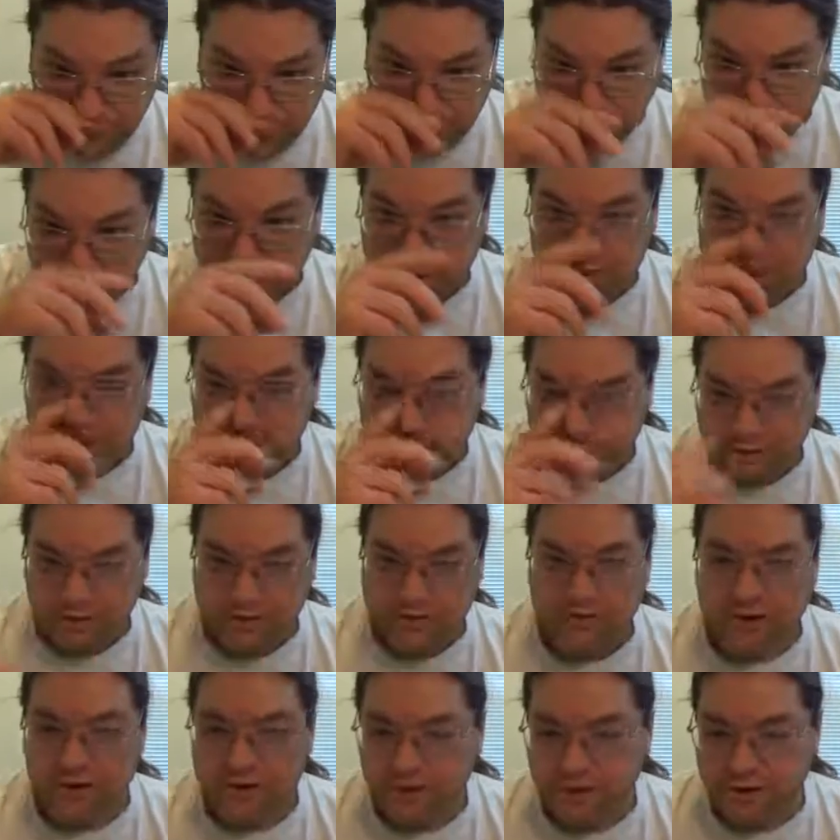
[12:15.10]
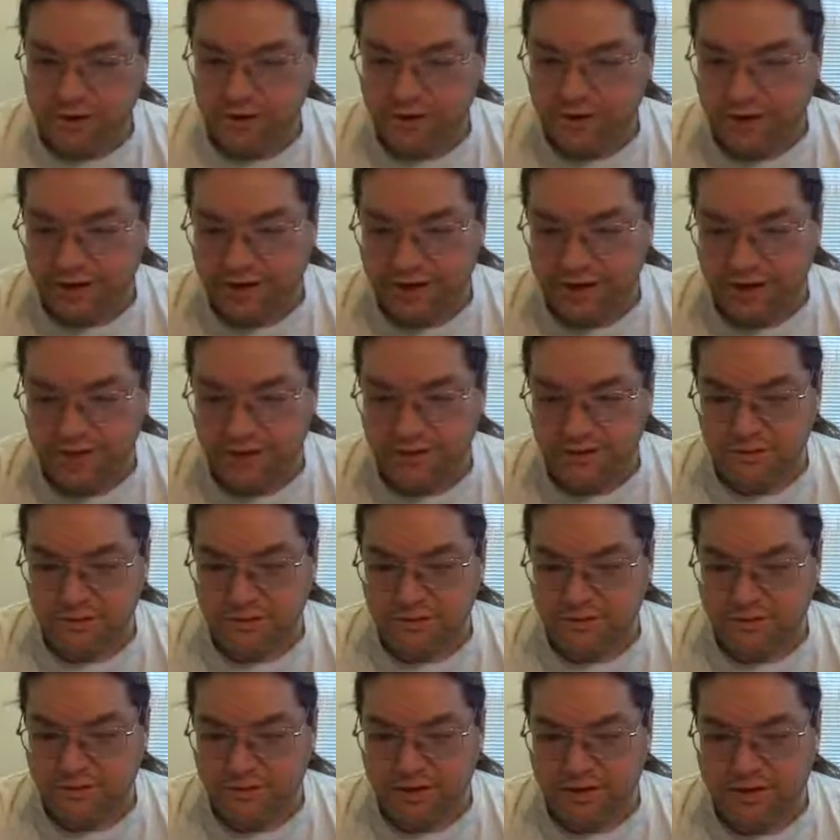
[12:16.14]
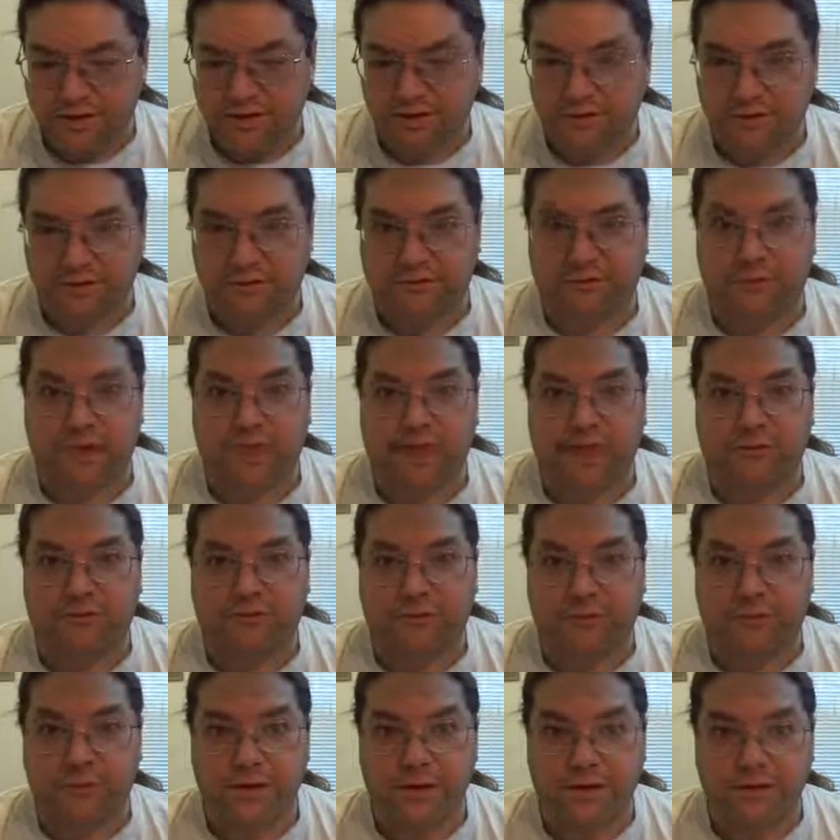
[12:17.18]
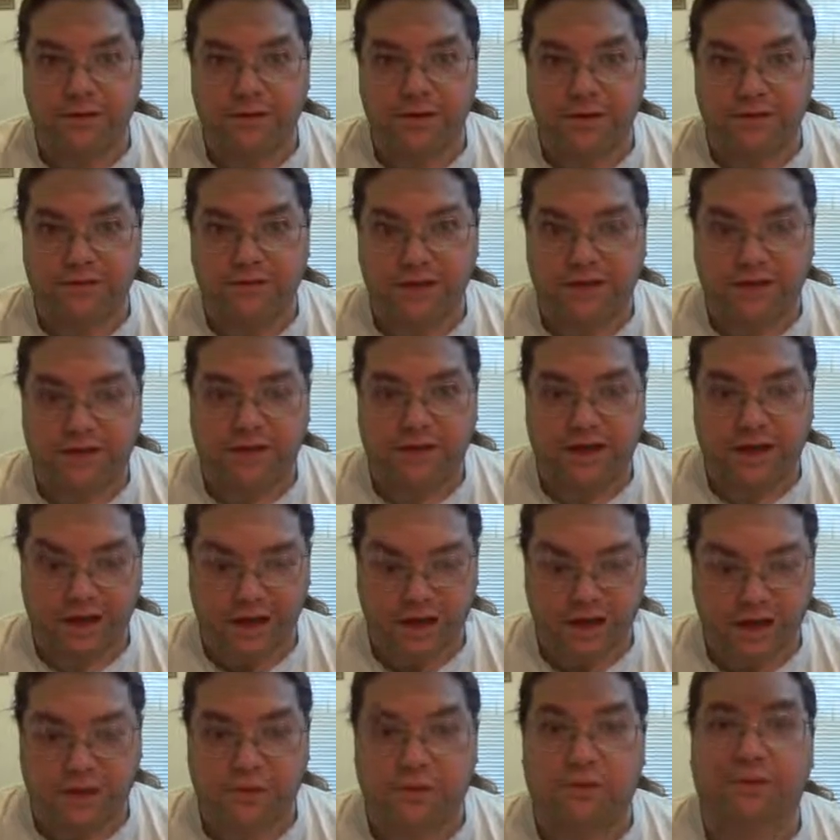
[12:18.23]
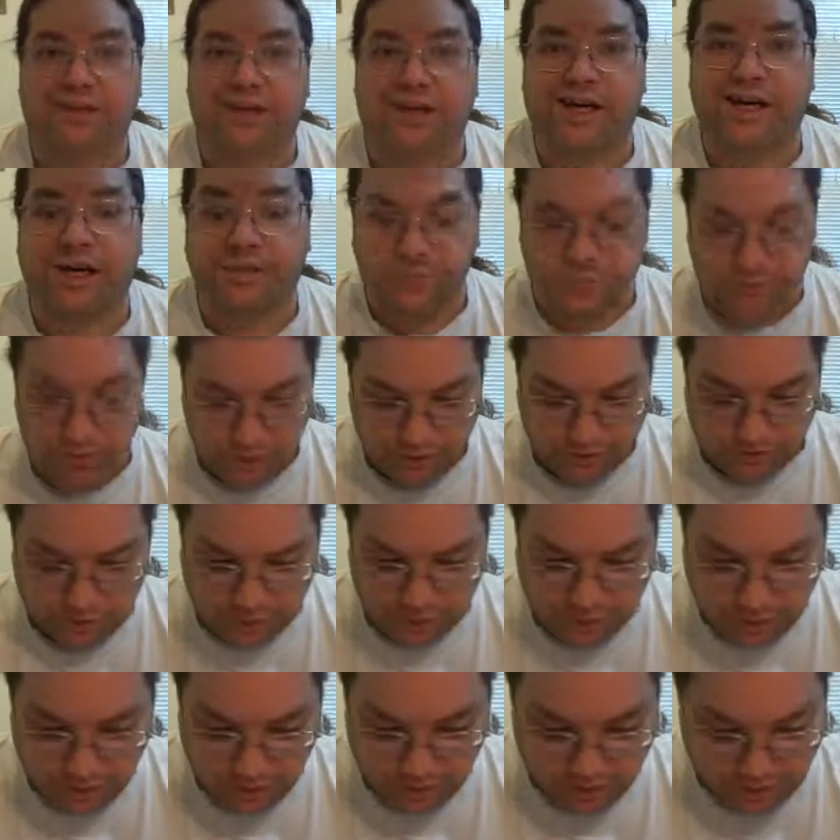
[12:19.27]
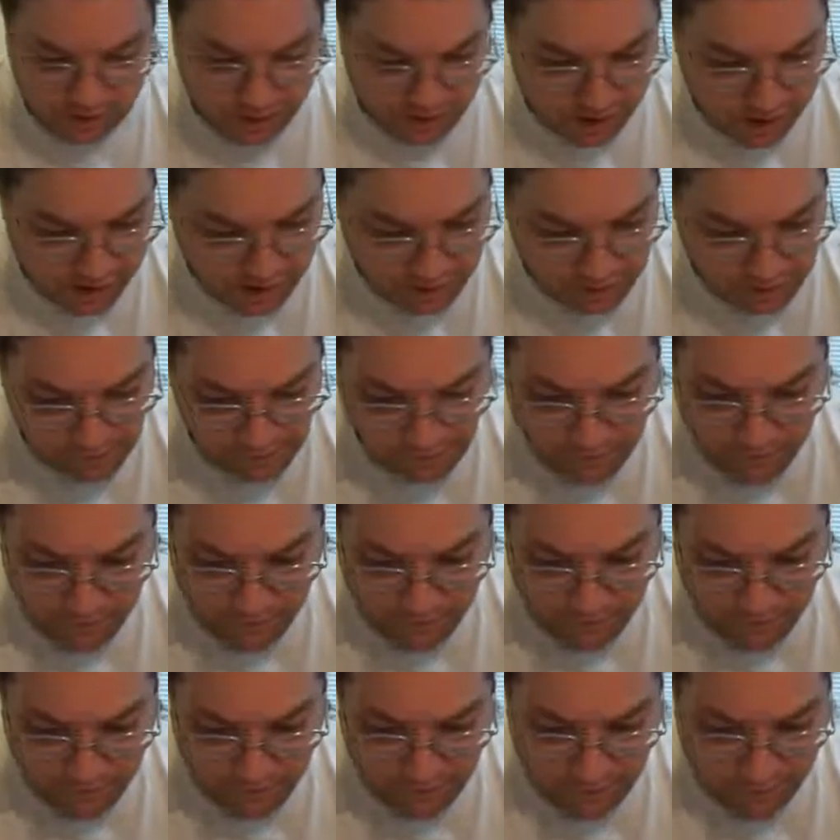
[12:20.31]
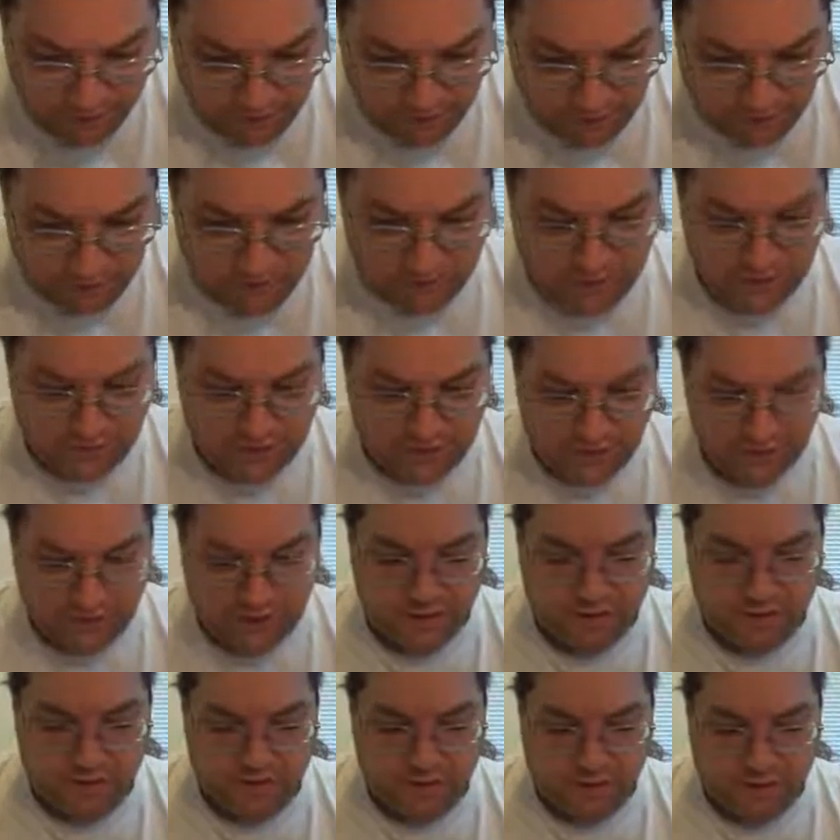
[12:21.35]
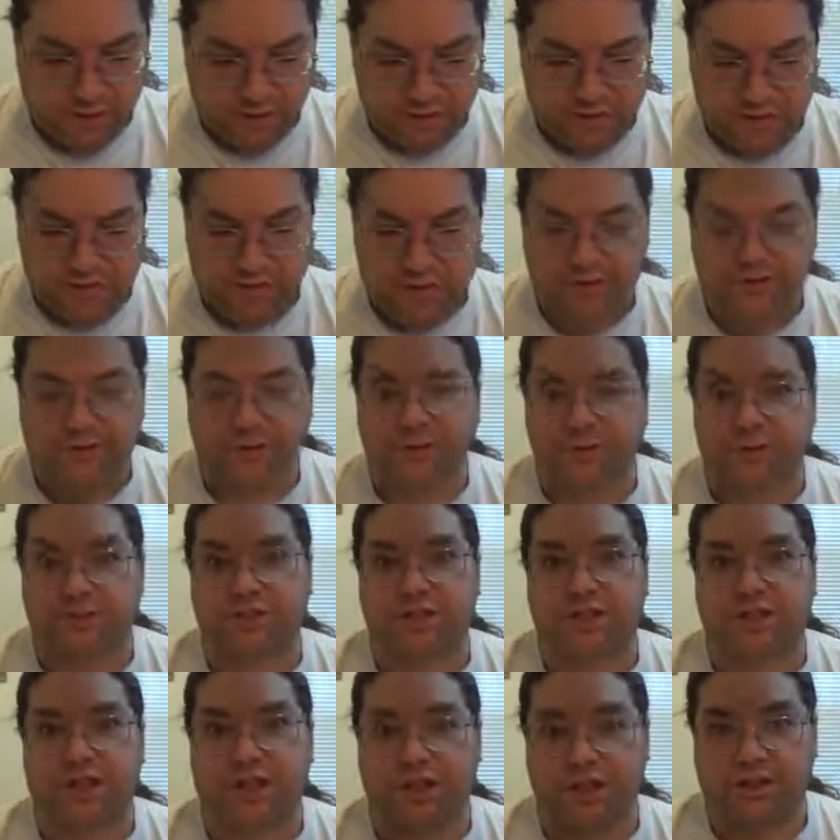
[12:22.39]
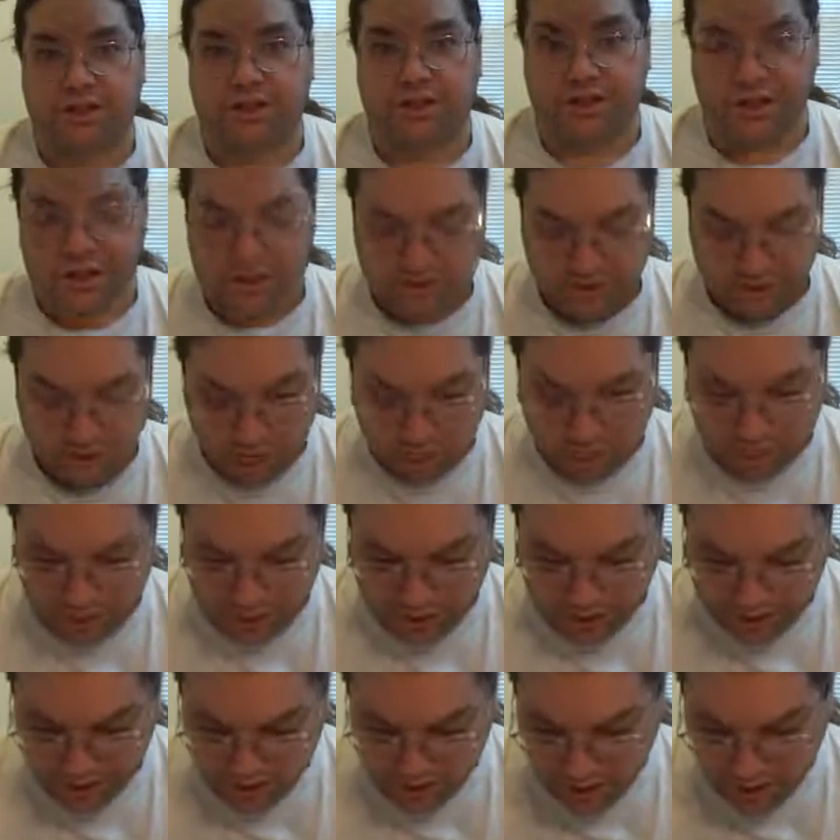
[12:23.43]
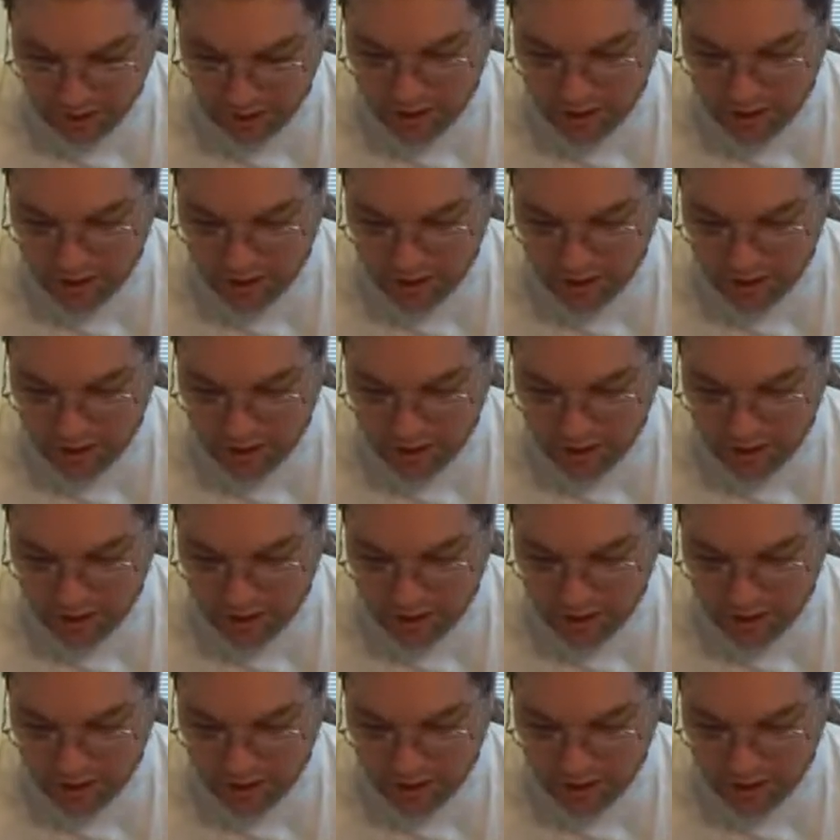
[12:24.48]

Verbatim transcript: So apparently if there are other, other devices that use the FLAC format that have the kind of quality output, you can play it on there. Eventually they'll, they'll offer individual songs, it's not that point yet.